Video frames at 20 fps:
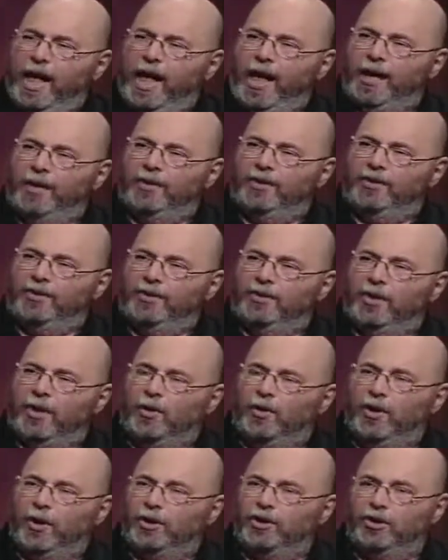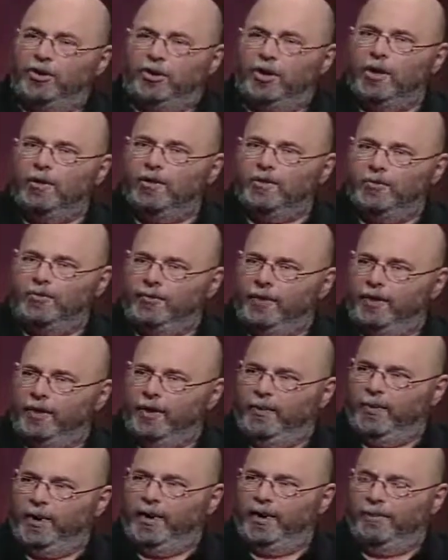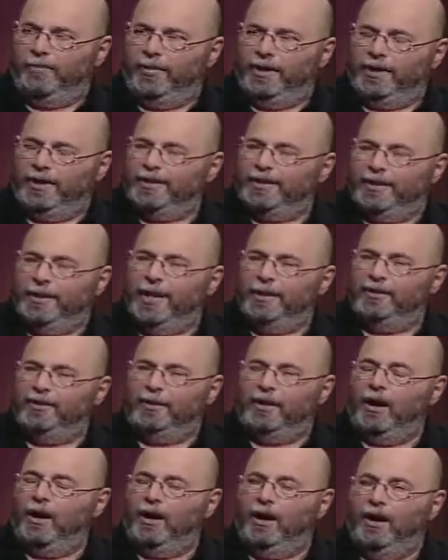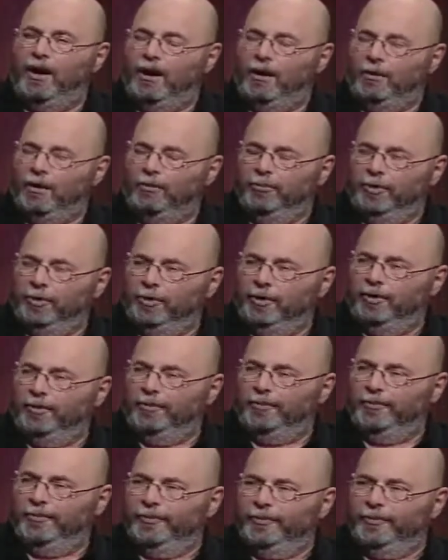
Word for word: and so they shone very well, but it sounded horrible.